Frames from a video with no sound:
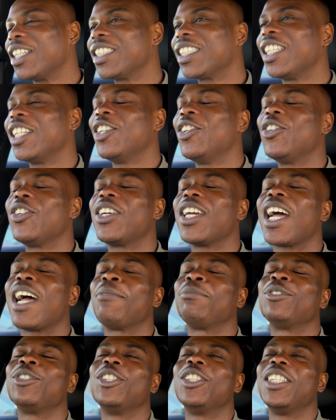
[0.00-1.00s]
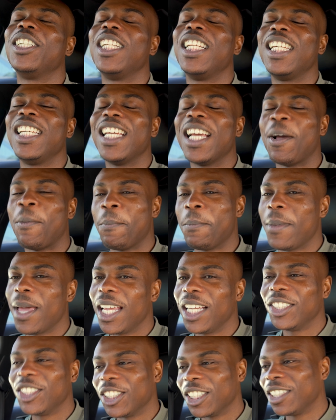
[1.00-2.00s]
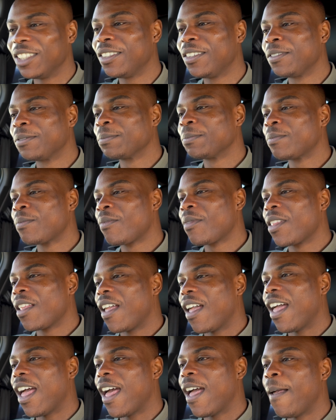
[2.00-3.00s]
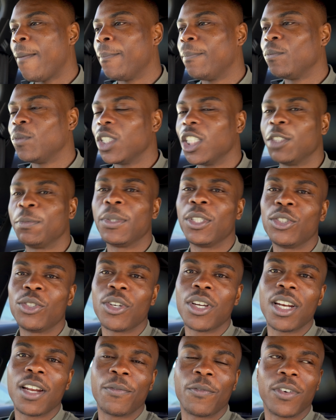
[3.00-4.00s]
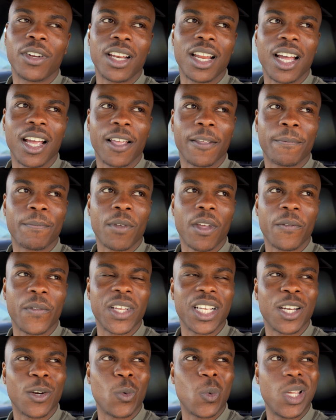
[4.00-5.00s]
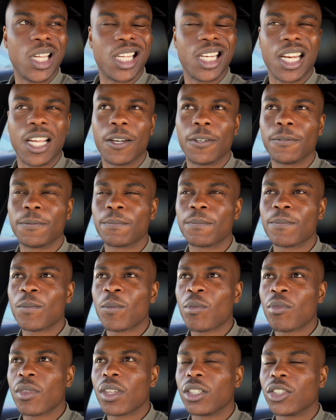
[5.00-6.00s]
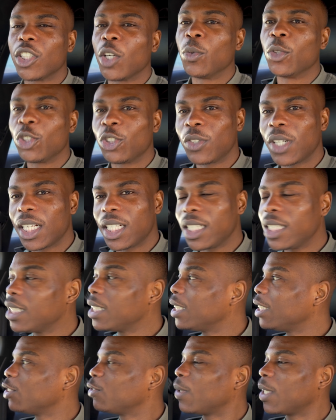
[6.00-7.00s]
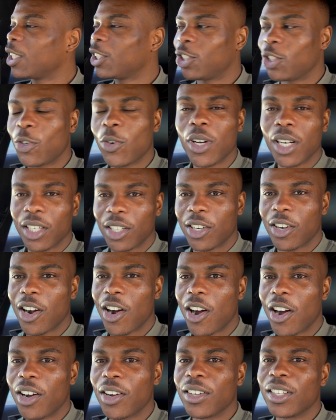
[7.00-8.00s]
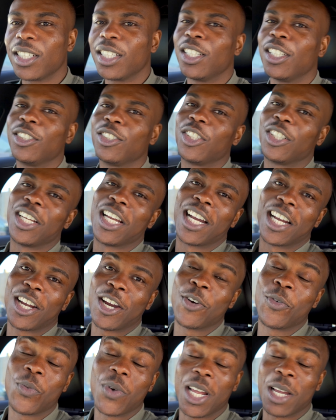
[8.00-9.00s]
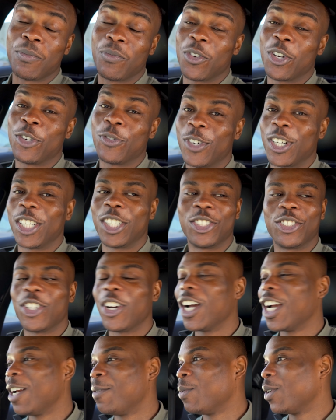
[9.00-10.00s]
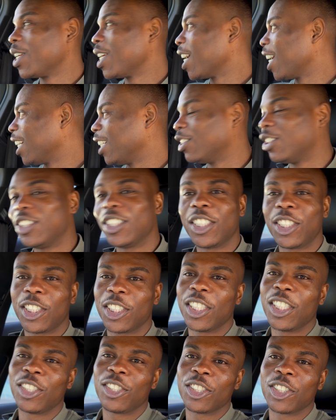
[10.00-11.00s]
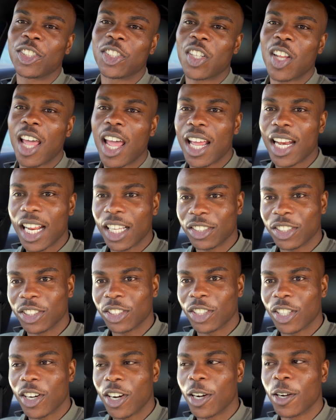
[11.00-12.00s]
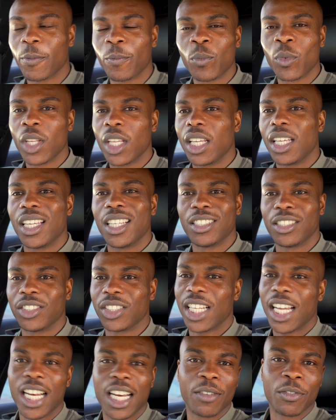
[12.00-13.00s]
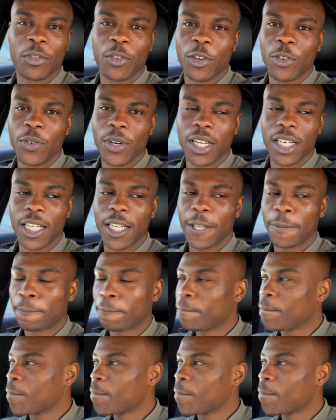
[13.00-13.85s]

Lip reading: It's going to look absolutely amazing. He's been doing it for like, I think a week now. So it's ready to go in the car. So yeah, I can't wait. I'm very excited. But yeah, he's literally just there. That's his car. He's just getting everything ready.